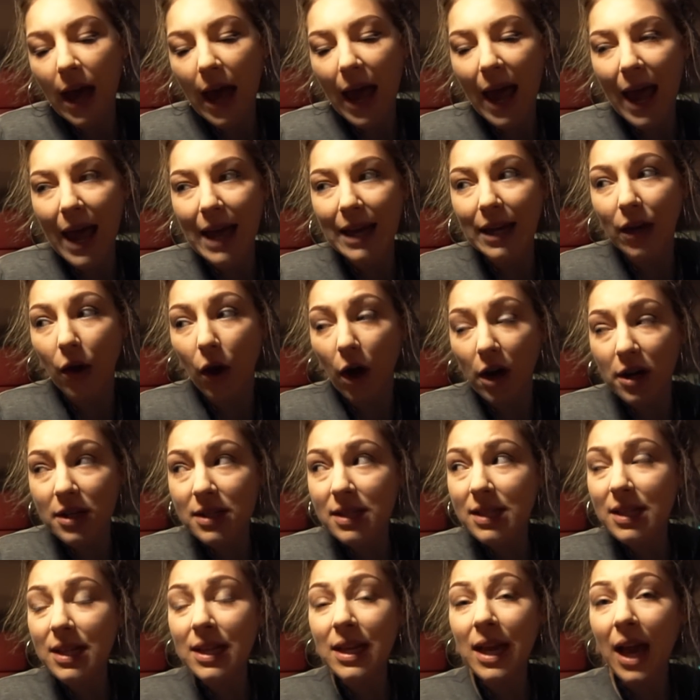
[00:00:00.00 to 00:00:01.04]
And
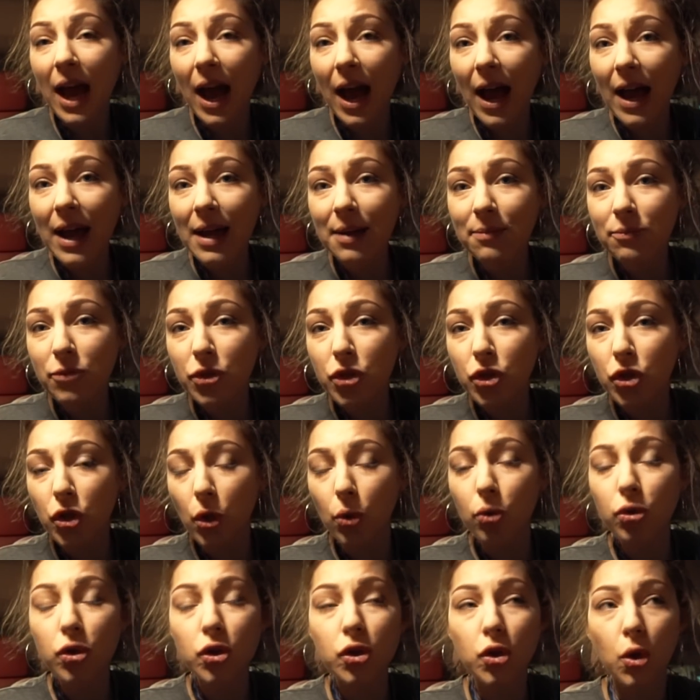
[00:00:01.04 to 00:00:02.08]
honestly, I am
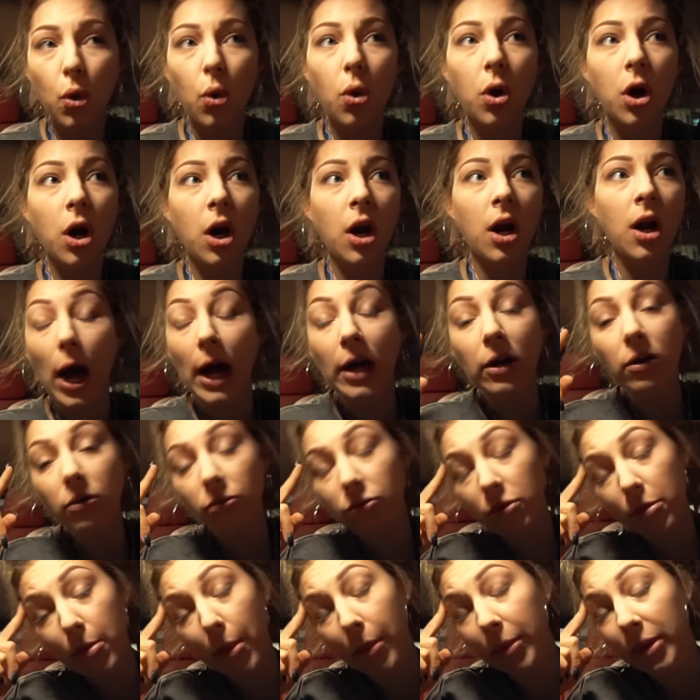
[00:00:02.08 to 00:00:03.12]
so sore. I
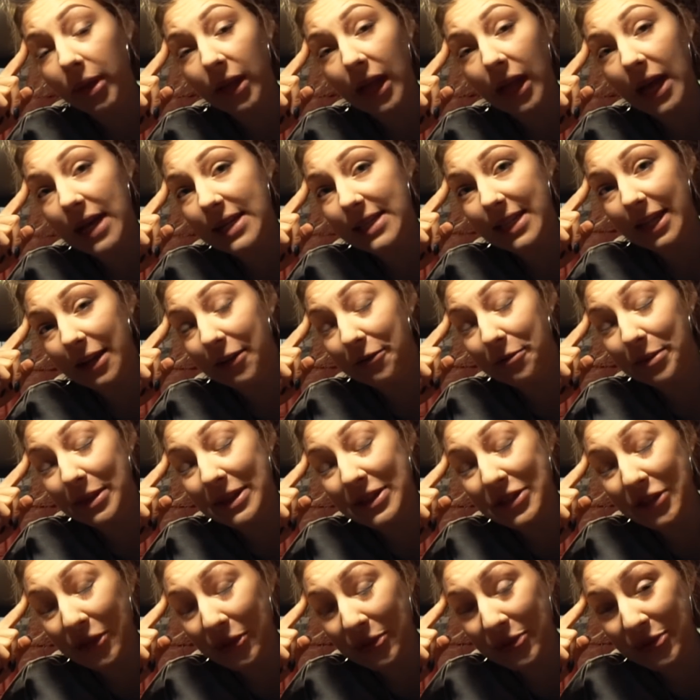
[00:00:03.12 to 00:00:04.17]
don't remember the last time I've been
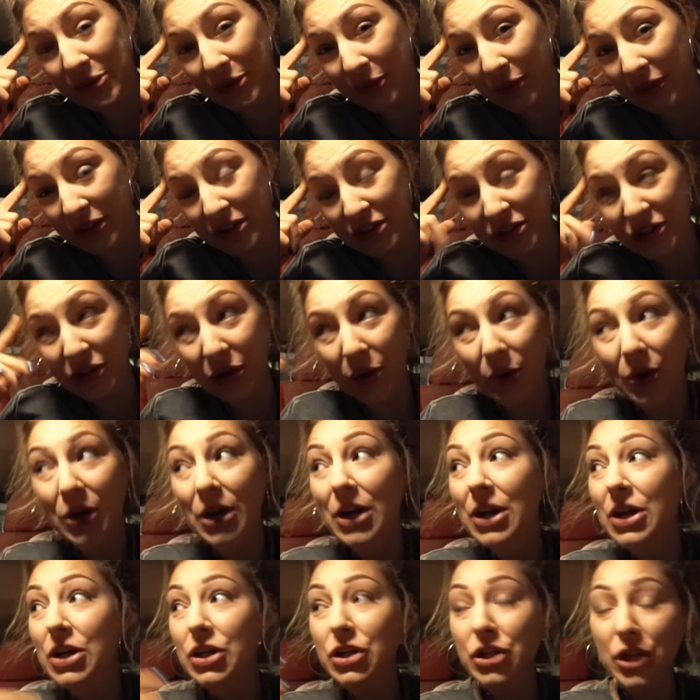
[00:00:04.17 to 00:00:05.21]
so sore. So
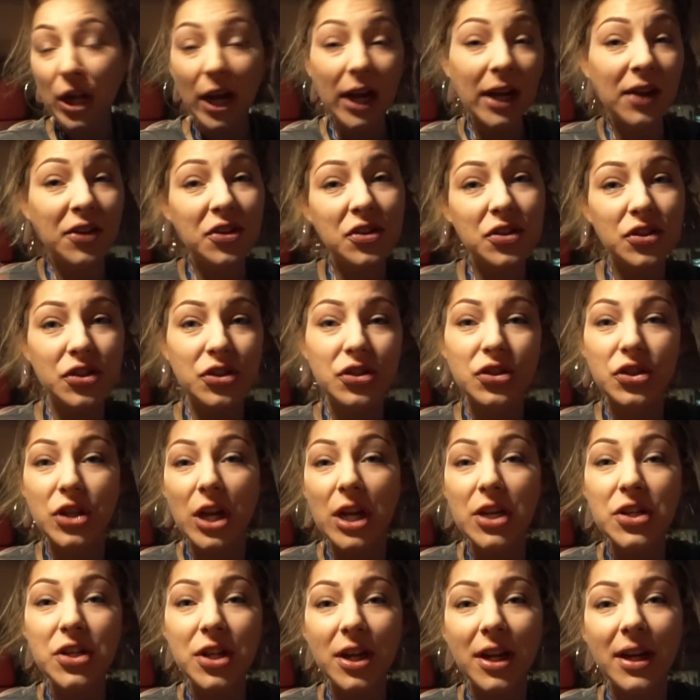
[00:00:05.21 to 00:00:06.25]
change,
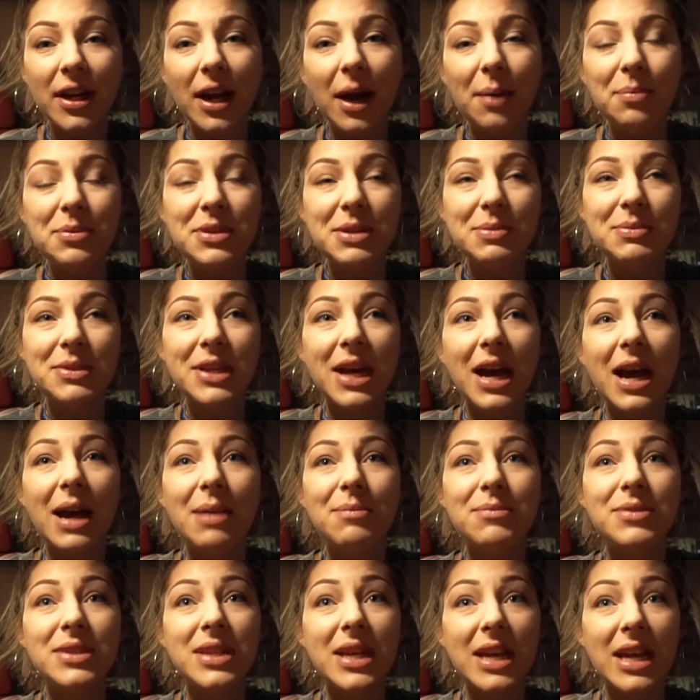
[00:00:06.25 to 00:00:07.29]
changing it up
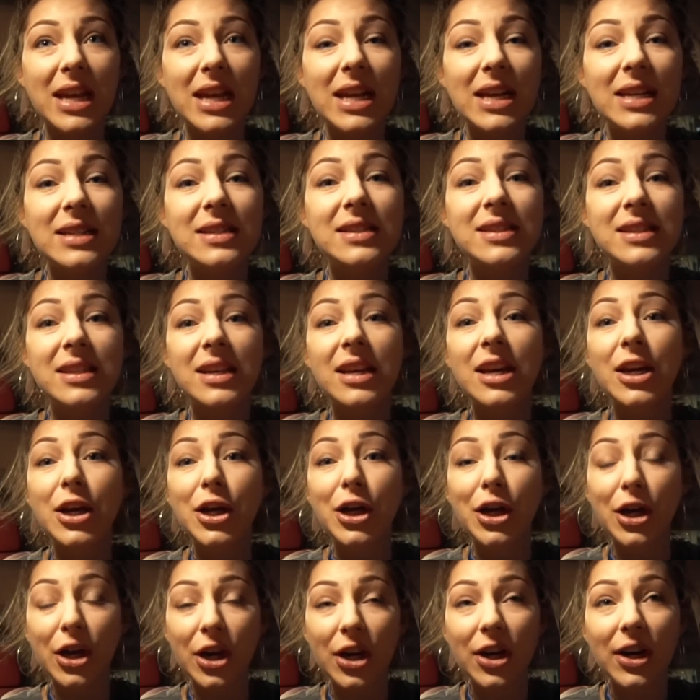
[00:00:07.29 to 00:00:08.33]
sometimes is
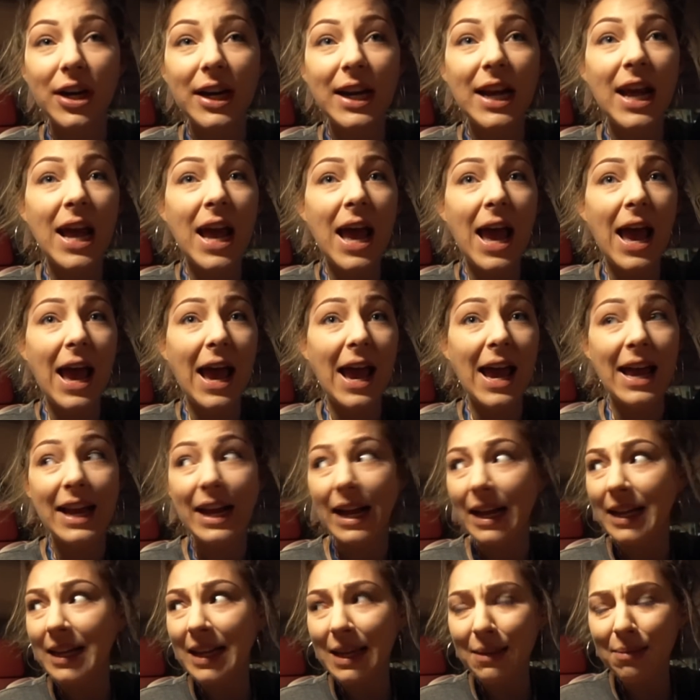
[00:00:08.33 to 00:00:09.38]
good and
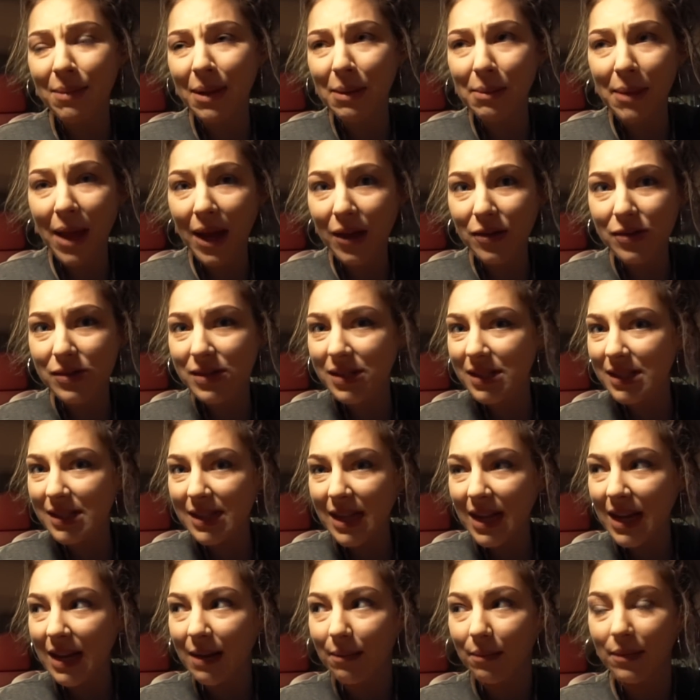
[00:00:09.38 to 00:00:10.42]
I keep my macros the
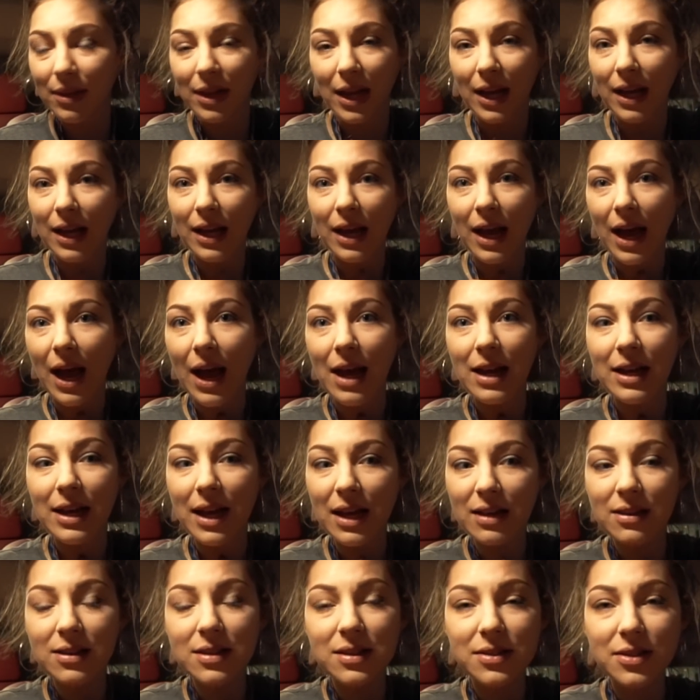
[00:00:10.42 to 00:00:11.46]
same like I
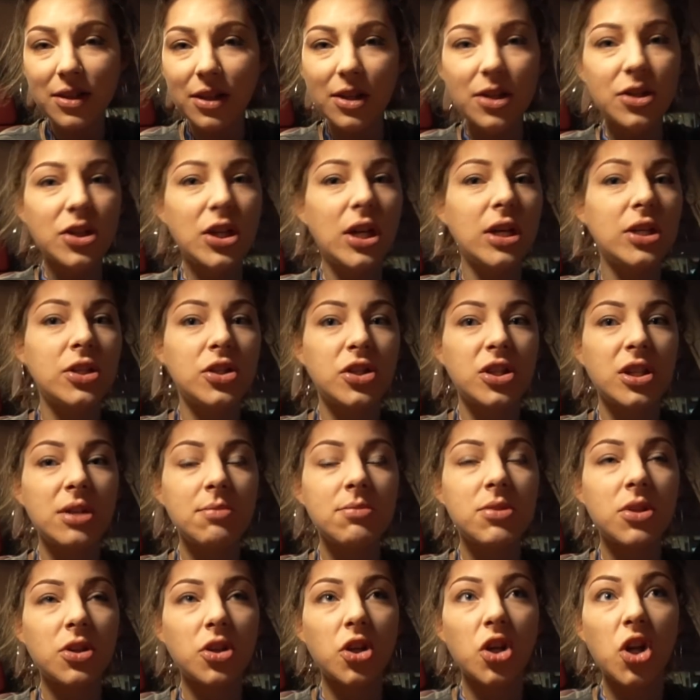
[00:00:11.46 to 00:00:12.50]
nothing's gonna change
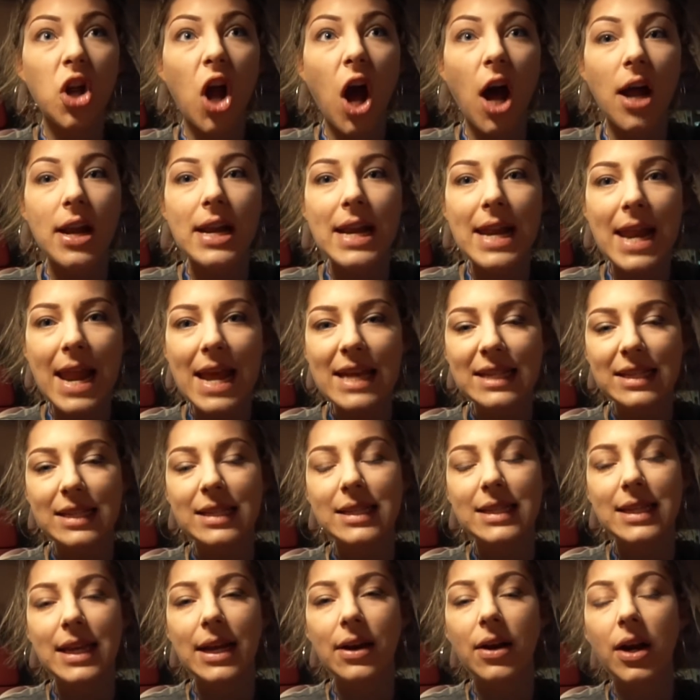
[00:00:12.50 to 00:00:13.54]
gyms are not
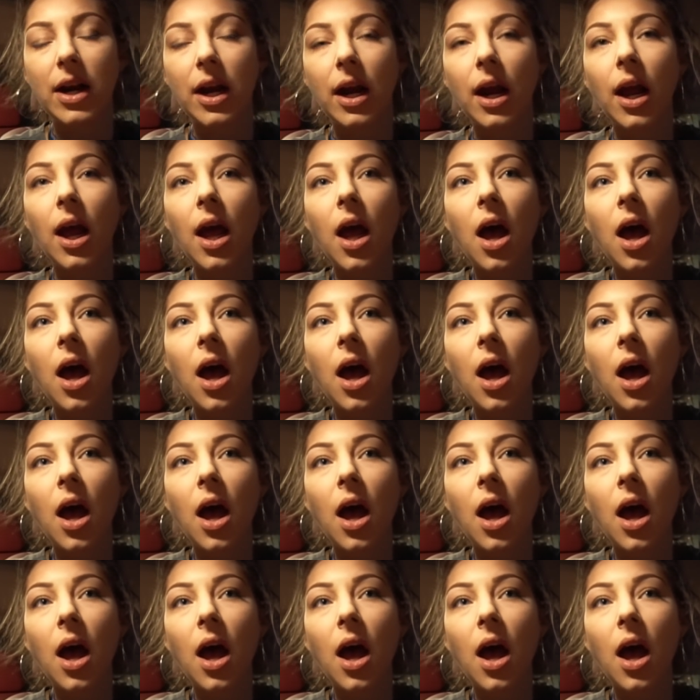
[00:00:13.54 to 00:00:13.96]
necessary